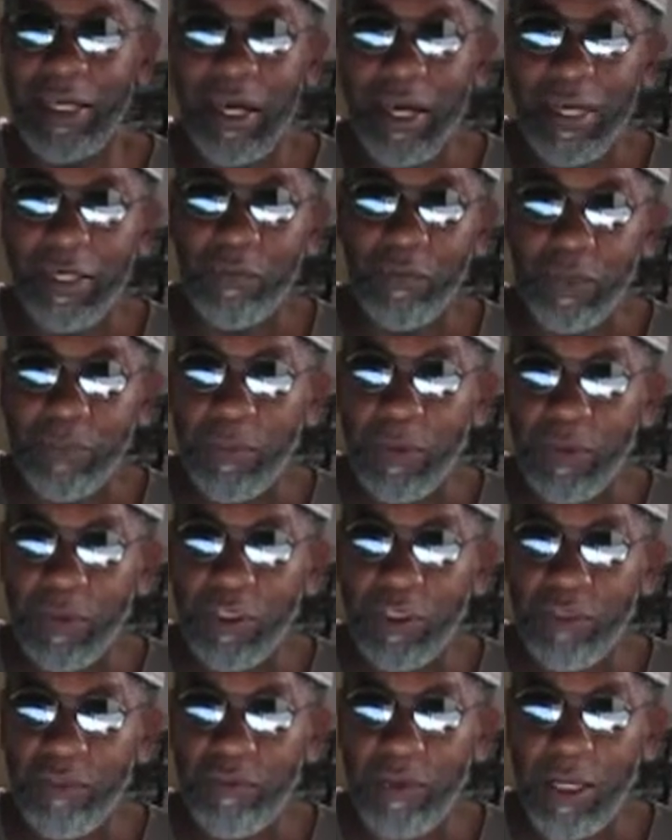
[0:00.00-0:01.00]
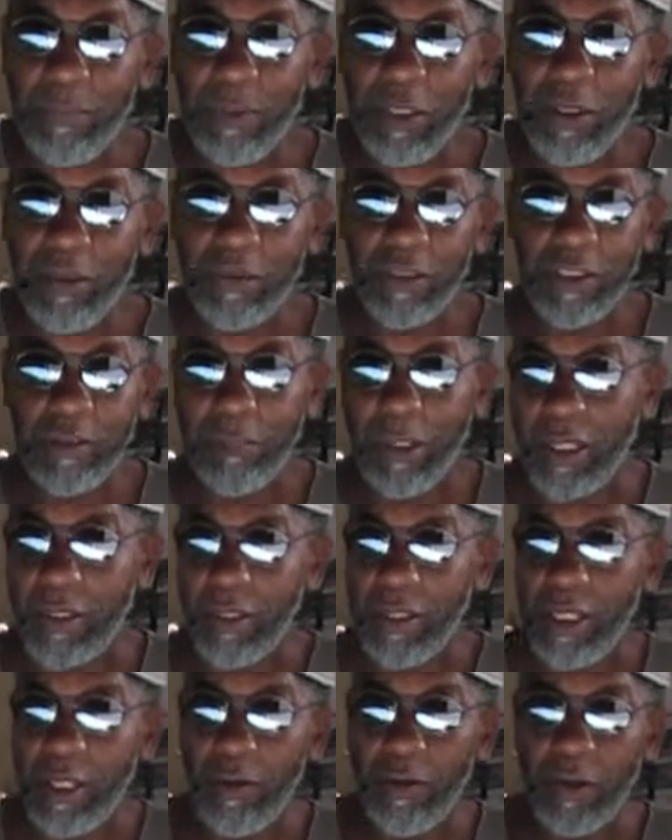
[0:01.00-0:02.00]
a Hollywood person, right? Because he made
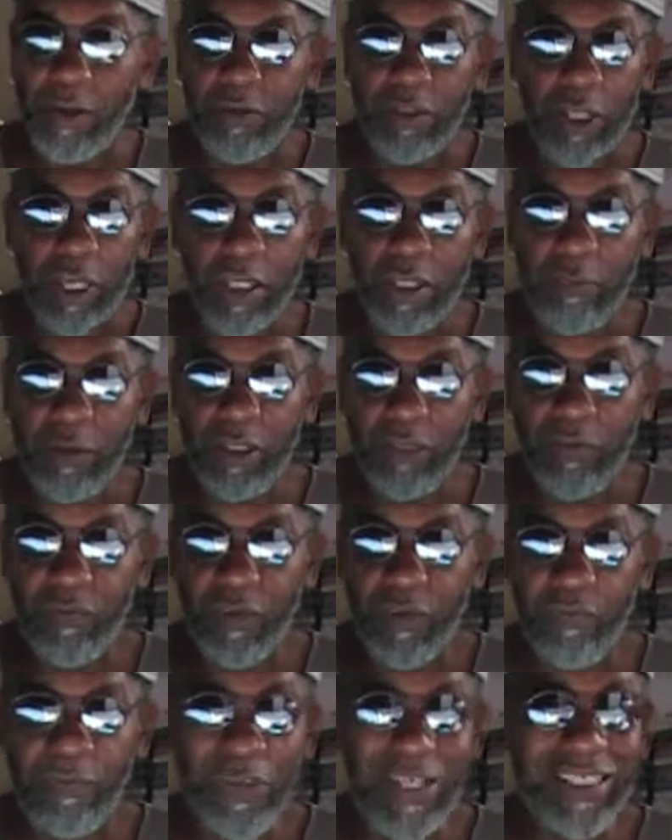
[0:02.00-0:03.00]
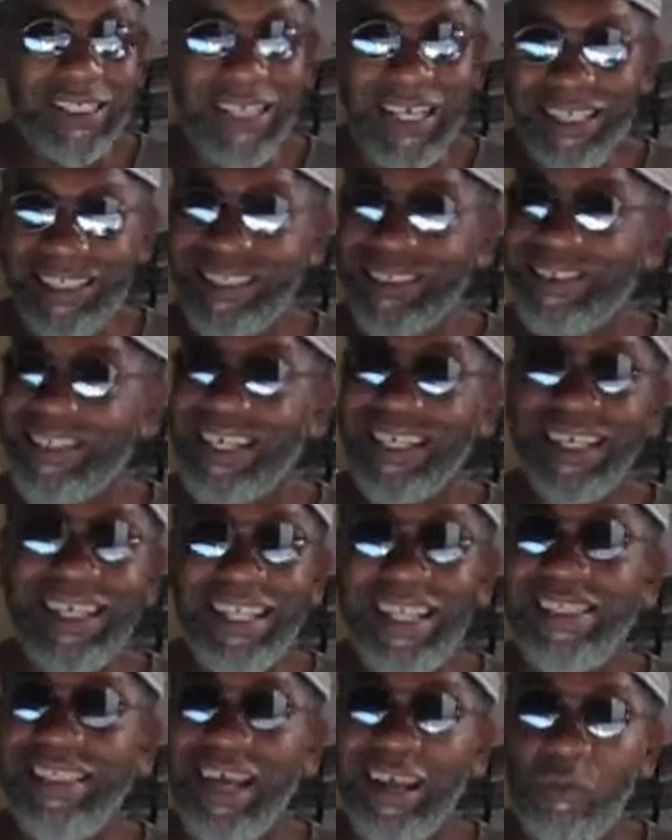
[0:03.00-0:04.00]
a documentary film, he's still not
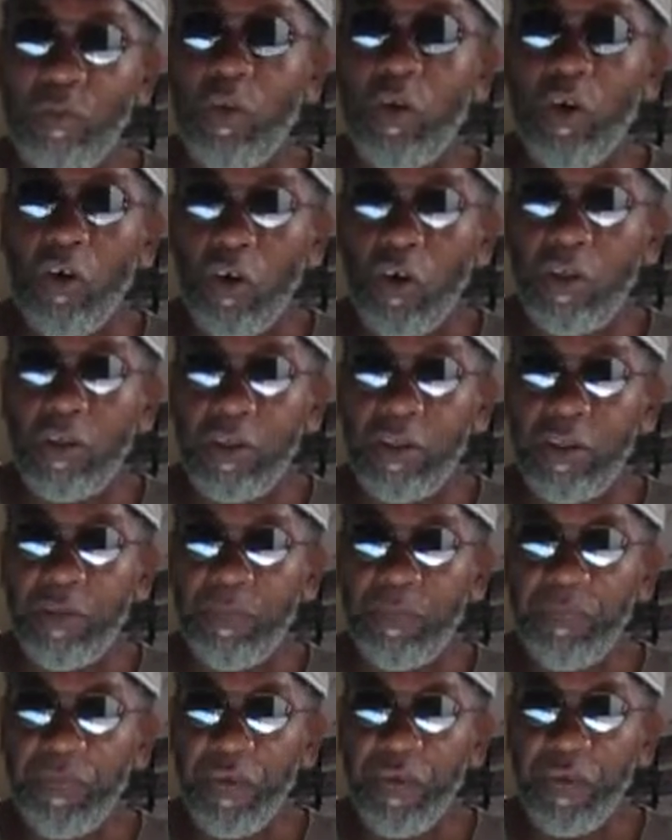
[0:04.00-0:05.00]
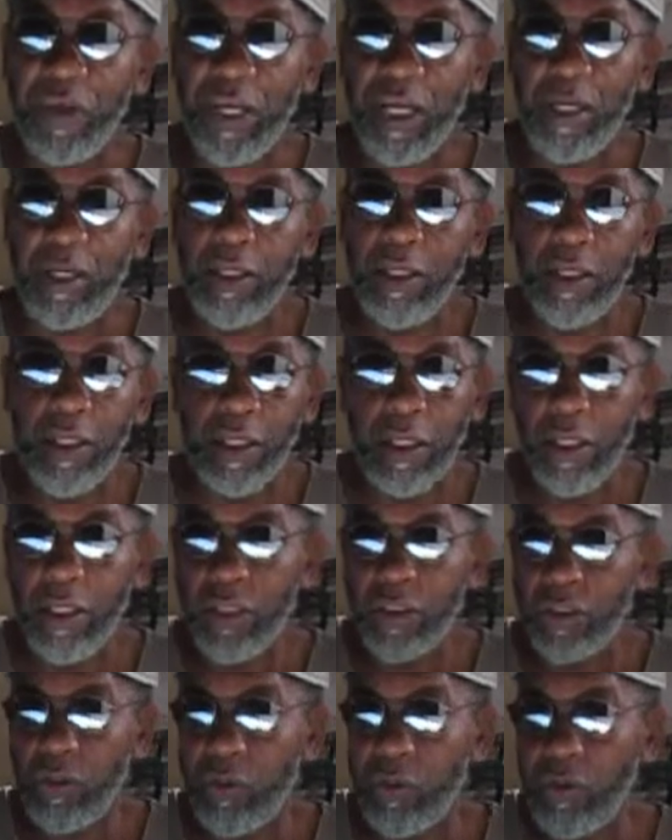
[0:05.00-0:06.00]
in that world. Okay,
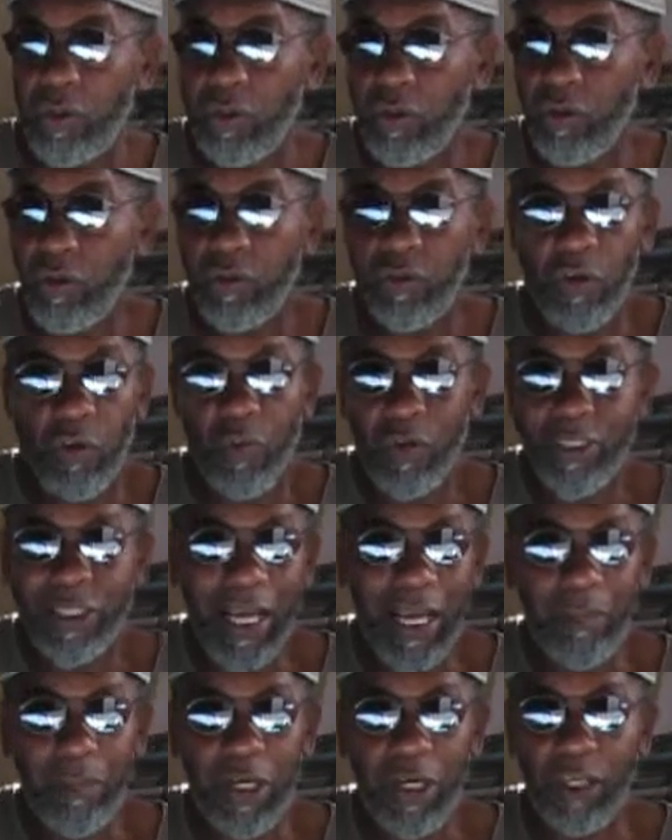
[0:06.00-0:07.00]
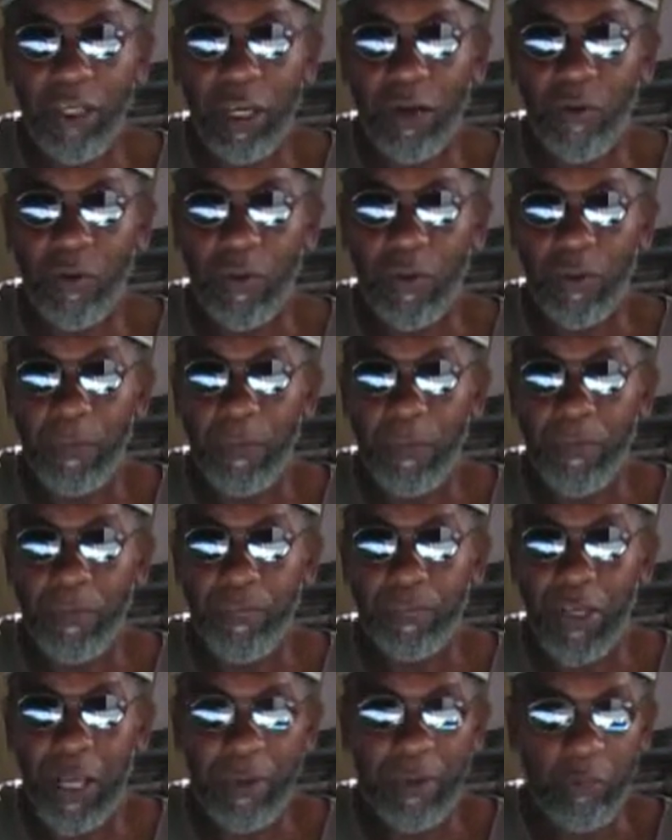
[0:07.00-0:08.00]
so you don't know what's happening in that world.
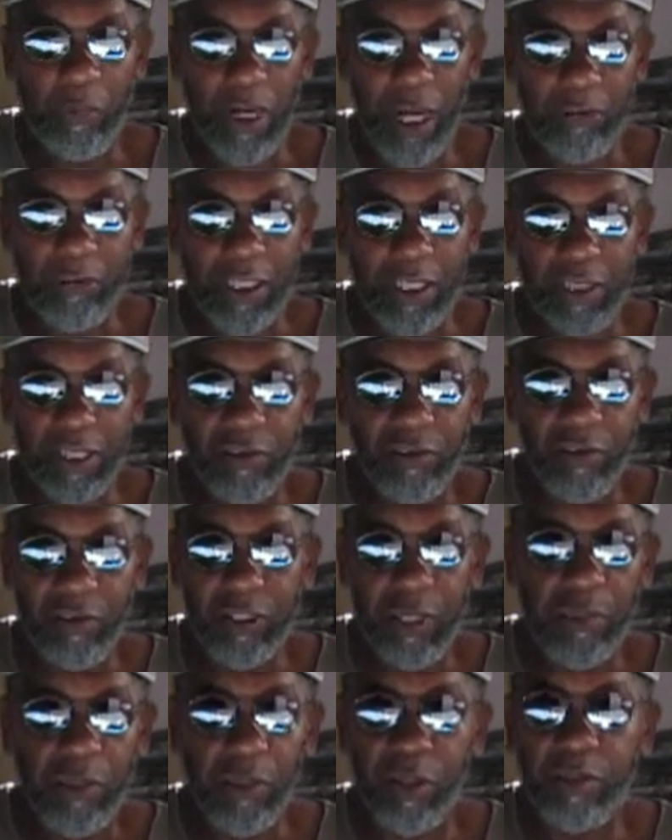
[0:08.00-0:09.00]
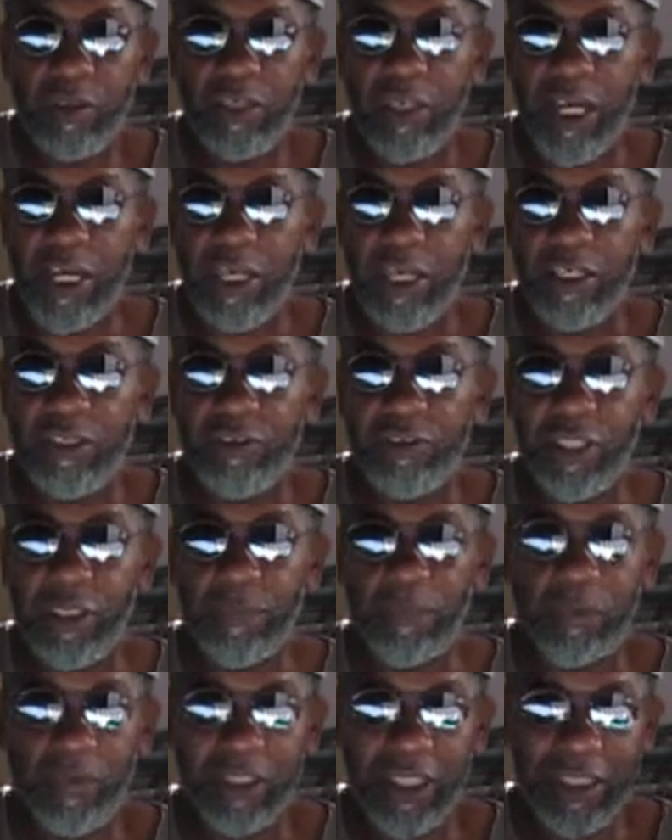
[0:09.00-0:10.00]
I mean, when I was at Negro Ensemble, it was kind of interesting
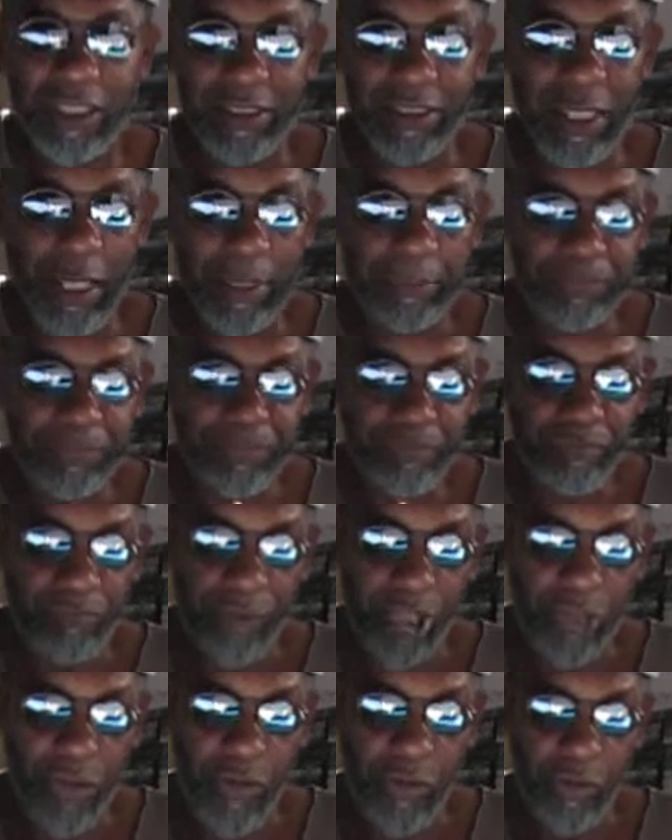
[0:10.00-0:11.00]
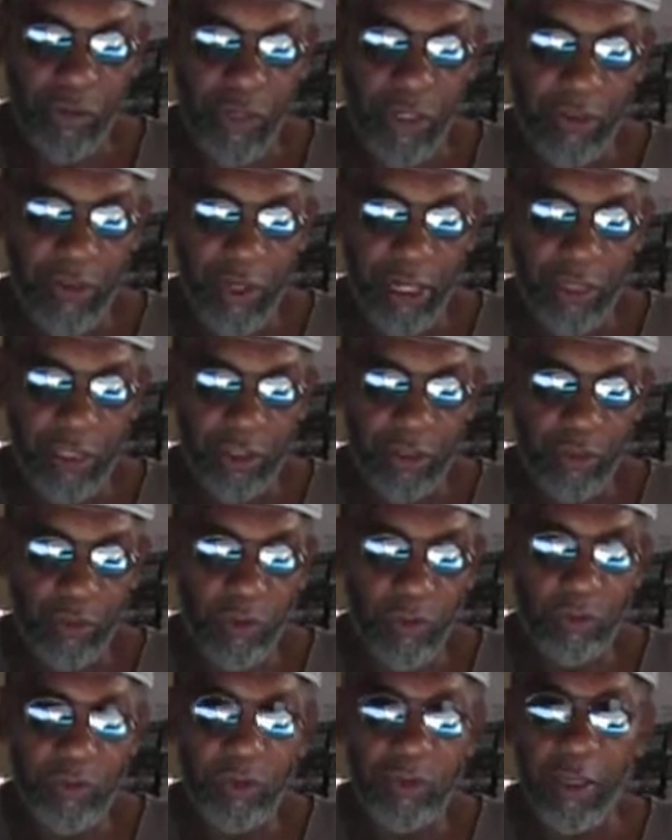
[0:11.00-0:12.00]
because at the time, you know, you had
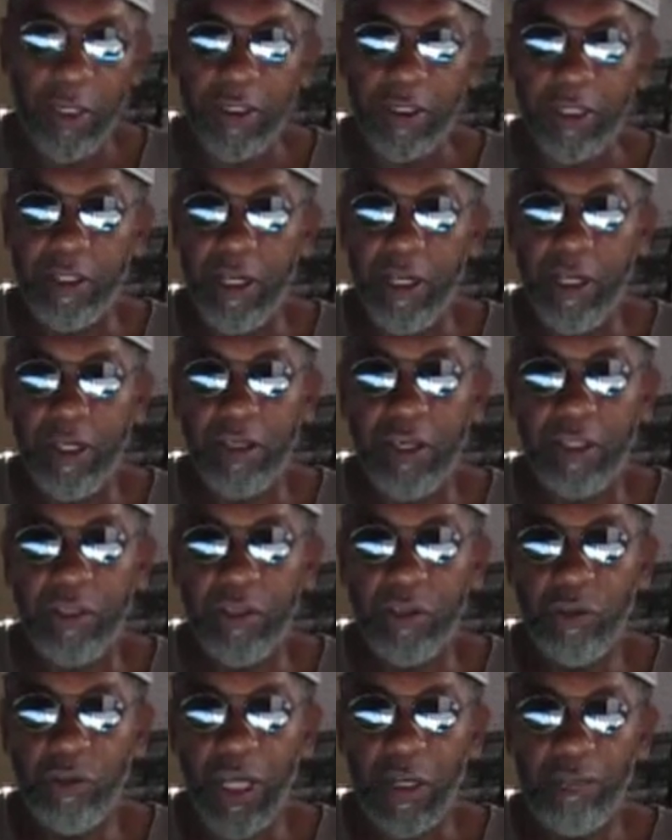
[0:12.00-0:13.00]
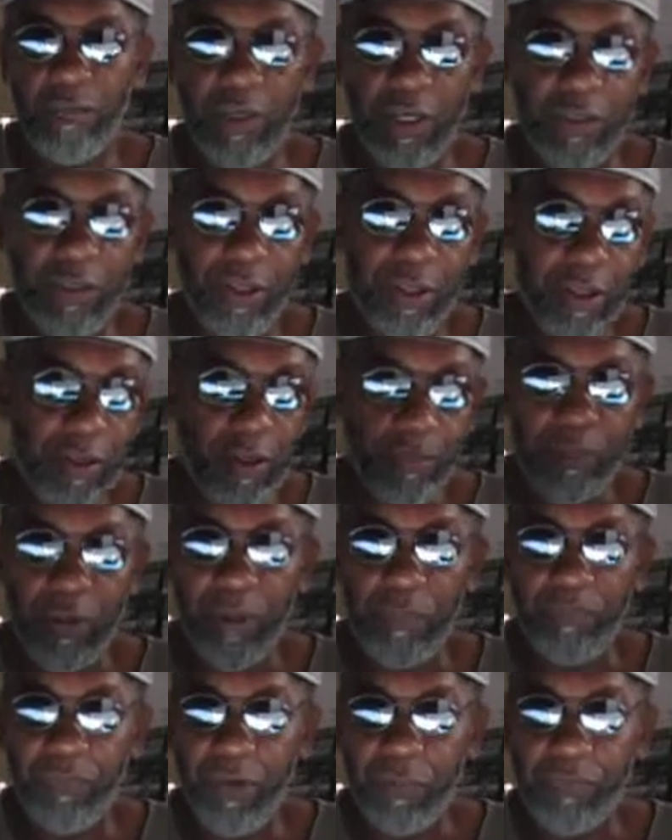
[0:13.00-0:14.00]
the New Lafayette Theater
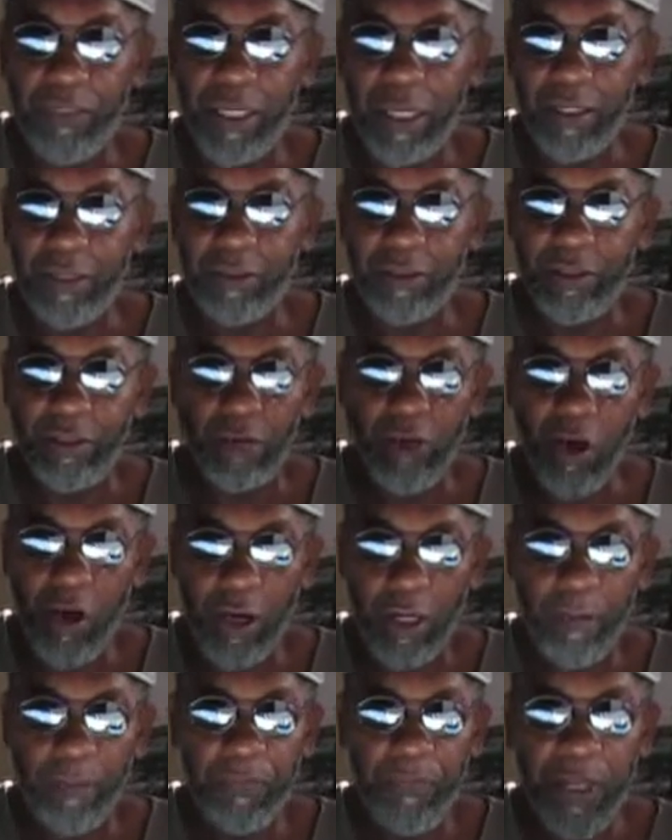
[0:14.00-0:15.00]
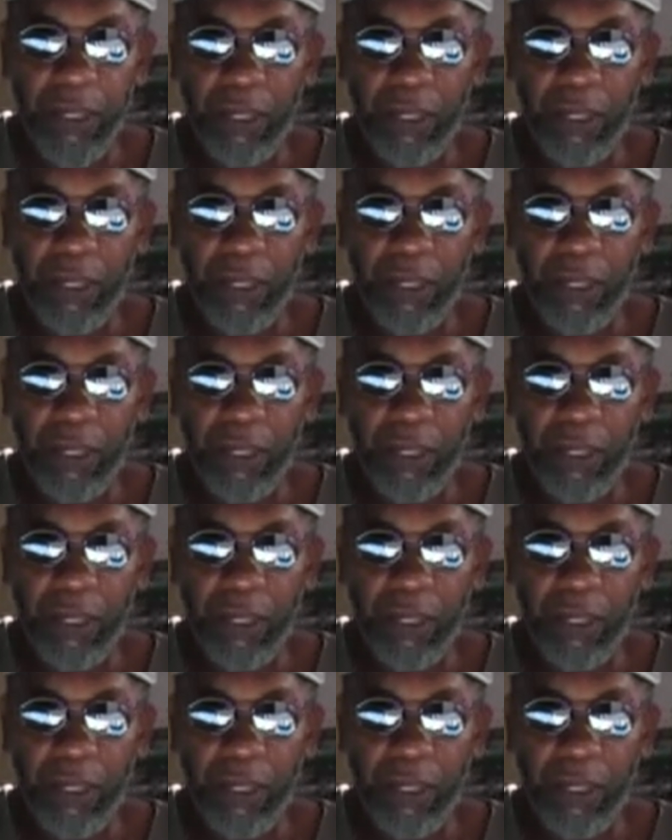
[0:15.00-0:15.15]
uptown, you know, in Harlem.